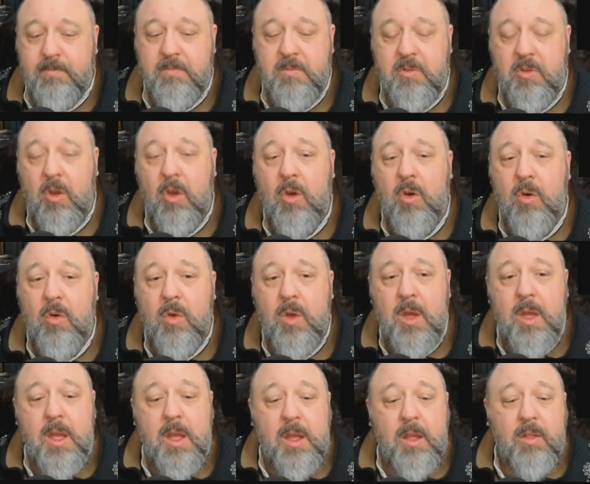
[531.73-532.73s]
So
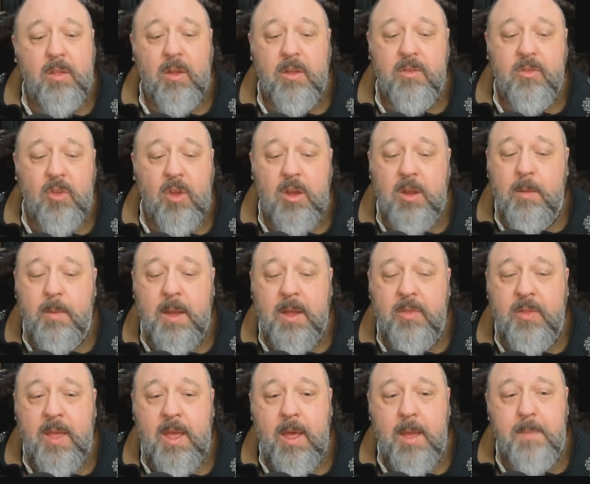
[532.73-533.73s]
let's talk
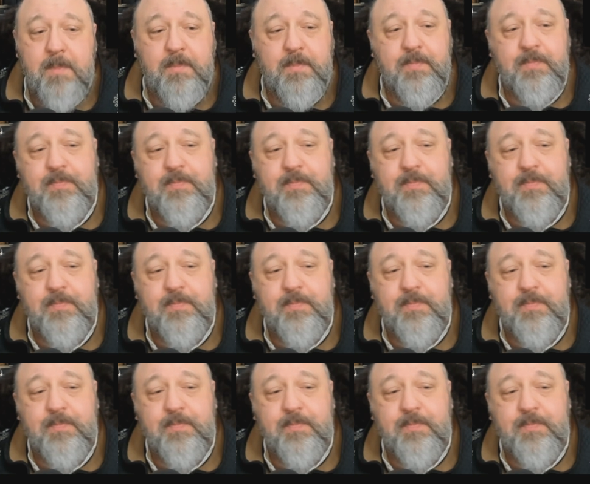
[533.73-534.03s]
about that.